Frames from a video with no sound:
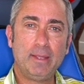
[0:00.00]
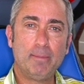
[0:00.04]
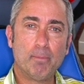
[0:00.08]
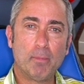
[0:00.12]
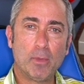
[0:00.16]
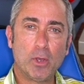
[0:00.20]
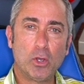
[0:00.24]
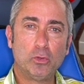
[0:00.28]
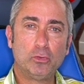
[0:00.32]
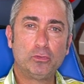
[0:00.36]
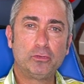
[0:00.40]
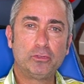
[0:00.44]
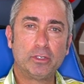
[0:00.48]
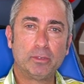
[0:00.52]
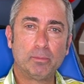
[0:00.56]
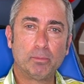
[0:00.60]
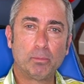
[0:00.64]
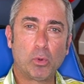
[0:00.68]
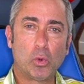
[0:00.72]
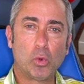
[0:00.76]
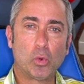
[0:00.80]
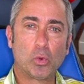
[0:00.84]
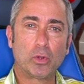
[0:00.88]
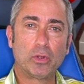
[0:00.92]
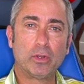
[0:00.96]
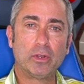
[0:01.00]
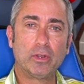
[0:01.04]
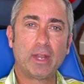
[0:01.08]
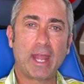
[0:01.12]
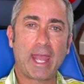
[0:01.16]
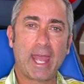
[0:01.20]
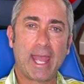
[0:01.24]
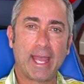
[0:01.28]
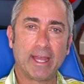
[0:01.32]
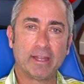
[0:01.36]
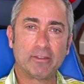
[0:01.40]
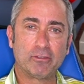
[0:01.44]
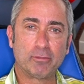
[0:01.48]
most important
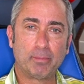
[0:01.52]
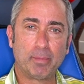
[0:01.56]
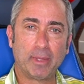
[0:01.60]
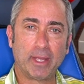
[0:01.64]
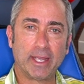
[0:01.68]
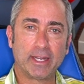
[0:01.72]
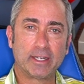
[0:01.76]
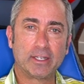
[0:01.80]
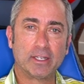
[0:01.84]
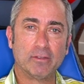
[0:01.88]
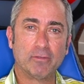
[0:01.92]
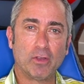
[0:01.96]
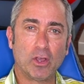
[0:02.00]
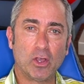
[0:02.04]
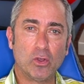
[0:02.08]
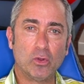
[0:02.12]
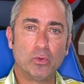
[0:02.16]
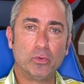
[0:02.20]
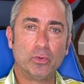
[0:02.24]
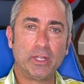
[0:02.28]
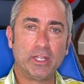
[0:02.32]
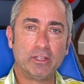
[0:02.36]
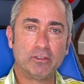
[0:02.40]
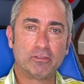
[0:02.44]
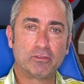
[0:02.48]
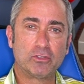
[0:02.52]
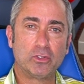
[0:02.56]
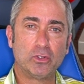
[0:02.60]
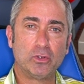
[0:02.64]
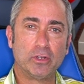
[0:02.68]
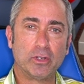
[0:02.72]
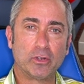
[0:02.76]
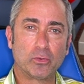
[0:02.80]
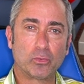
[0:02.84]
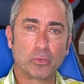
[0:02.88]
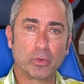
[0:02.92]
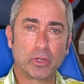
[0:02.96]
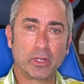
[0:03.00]
aspect of owning
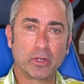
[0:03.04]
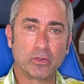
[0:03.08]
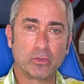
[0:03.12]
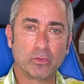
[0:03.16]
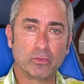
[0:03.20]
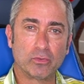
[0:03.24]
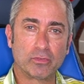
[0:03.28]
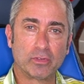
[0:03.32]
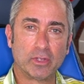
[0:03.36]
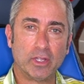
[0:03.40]
student rentals.